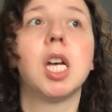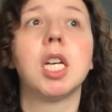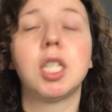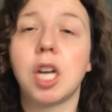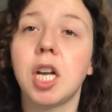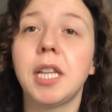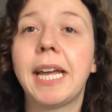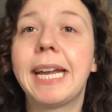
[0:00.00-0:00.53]

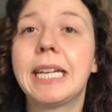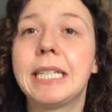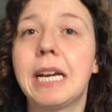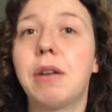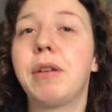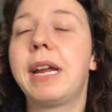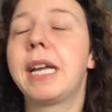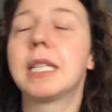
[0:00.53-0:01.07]
turn the heating
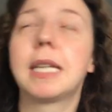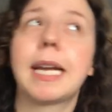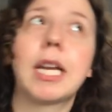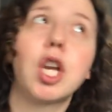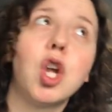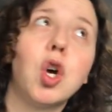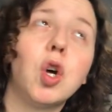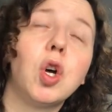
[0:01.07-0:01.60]
down, he's like,
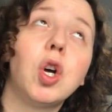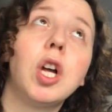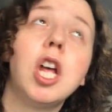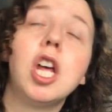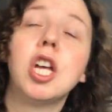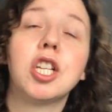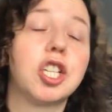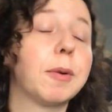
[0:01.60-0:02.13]
no.
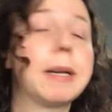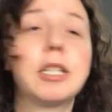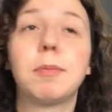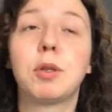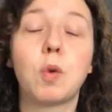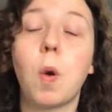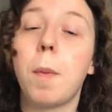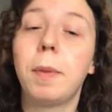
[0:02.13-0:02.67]
So we end up
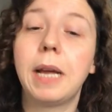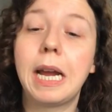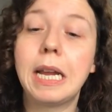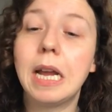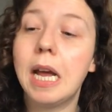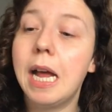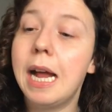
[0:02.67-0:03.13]
squabbling.